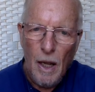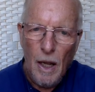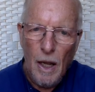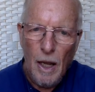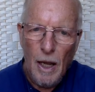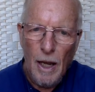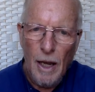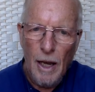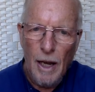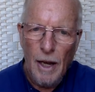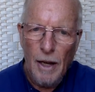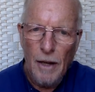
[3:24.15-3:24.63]

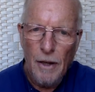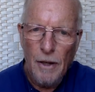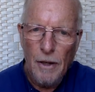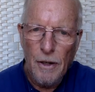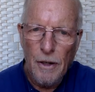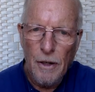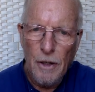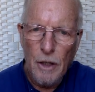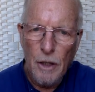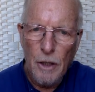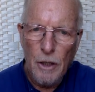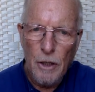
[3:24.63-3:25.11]

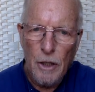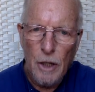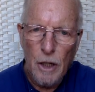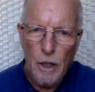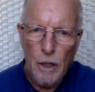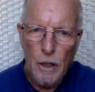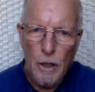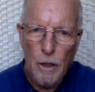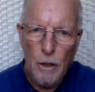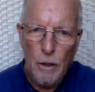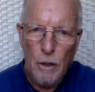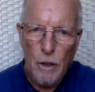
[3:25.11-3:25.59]
and so
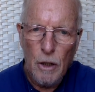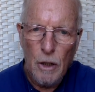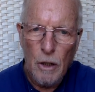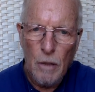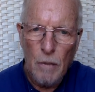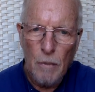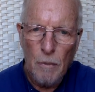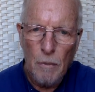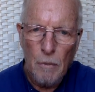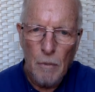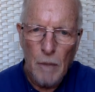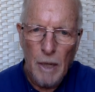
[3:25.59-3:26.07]
you
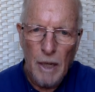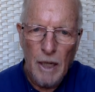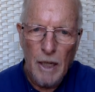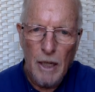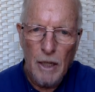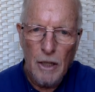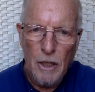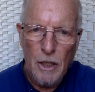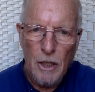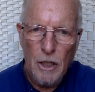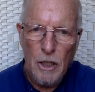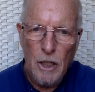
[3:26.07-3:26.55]
can make
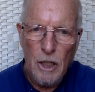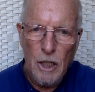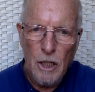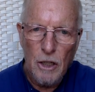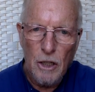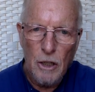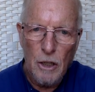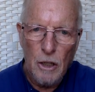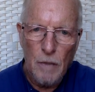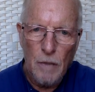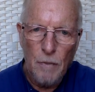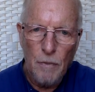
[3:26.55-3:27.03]
a
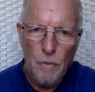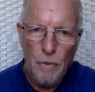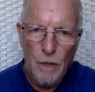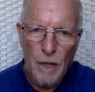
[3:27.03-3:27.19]
decision